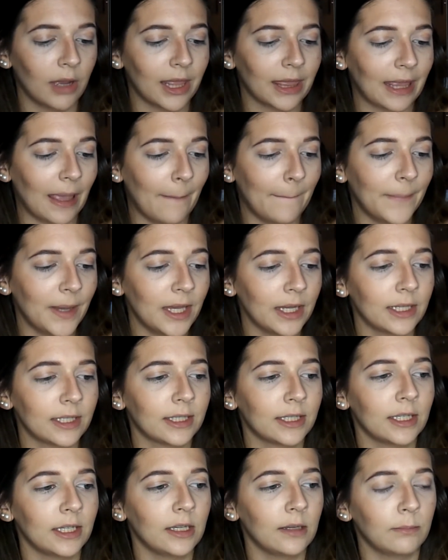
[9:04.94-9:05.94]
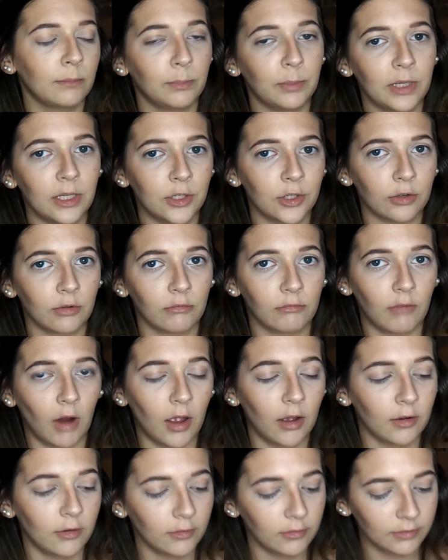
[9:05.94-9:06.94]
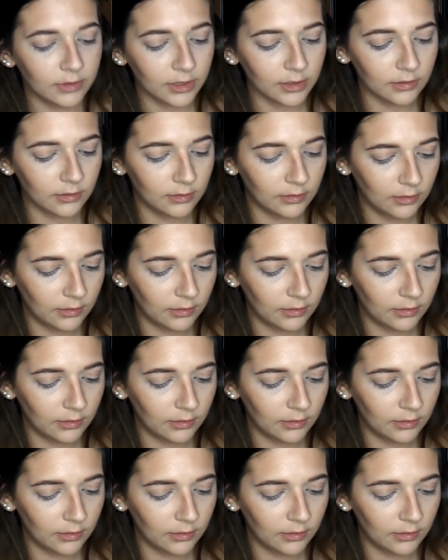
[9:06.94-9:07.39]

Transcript: with Pixie Beach Rose,